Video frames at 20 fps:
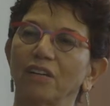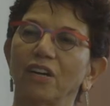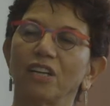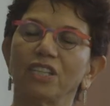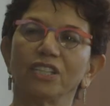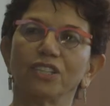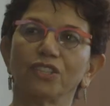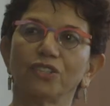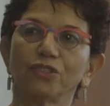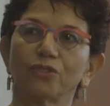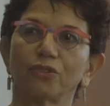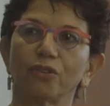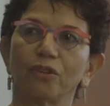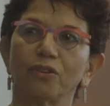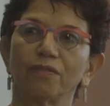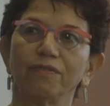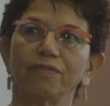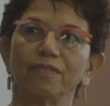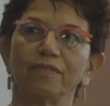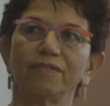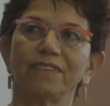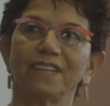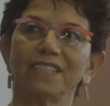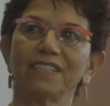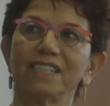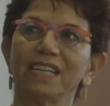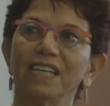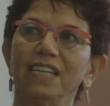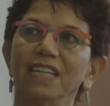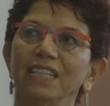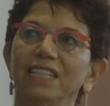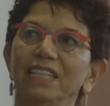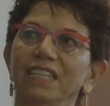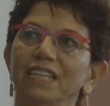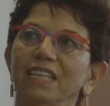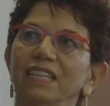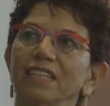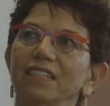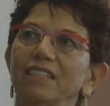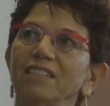Cottage Grove
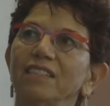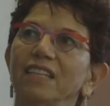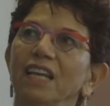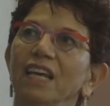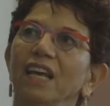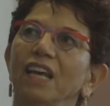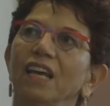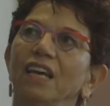facility is.